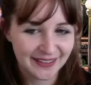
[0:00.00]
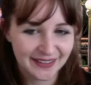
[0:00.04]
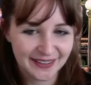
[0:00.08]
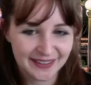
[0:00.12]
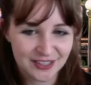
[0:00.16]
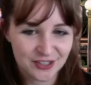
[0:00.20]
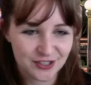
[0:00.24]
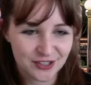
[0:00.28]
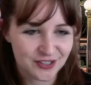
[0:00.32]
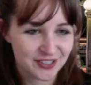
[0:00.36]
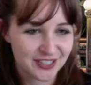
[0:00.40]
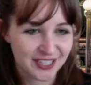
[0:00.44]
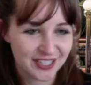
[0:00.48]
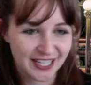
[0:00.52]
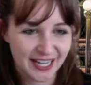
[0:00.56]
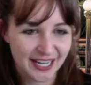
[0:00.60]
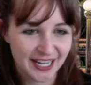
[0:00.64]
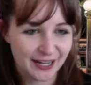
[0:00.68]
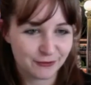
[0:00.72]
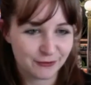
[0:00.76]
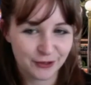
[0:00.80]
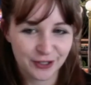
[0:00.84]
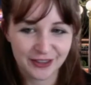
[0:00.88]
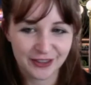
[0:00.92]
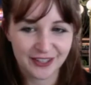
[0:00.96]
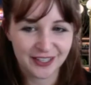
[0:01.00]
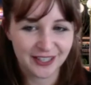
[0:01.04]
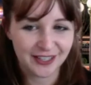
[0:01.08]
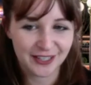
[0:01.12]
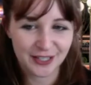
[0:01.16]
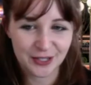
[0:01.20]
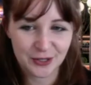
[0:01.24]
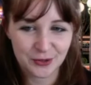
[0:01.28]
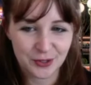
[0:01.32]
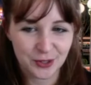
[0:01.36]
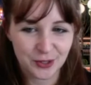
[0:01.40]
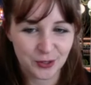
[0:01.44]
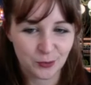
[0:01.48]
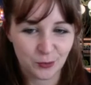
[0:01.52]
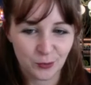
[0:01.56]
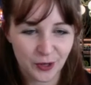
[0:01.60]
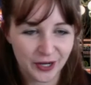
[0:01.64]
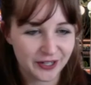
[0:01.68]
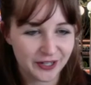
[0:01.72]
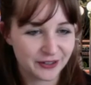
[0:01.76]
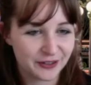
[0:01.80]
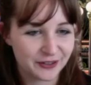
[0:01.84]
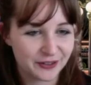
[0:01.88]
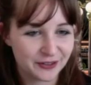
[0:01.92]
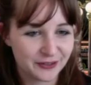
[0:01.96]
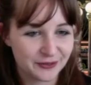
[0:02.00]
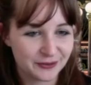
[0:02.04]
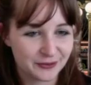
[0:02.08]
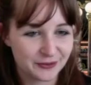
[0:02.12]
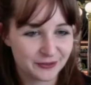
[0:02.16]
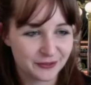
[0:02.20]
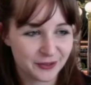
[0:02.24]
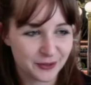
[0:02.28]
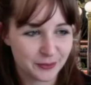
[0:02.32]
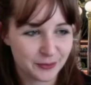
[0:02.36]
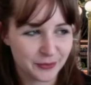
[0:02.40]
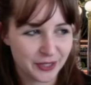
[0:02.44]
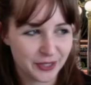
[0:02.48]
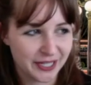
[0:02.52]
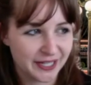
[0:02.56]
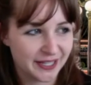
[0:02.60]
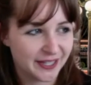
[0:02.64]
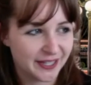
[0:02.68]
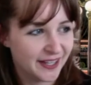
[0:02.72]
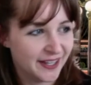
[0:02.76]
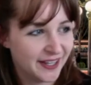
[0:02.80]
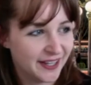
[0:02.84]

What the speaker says: just everything that you could want from like,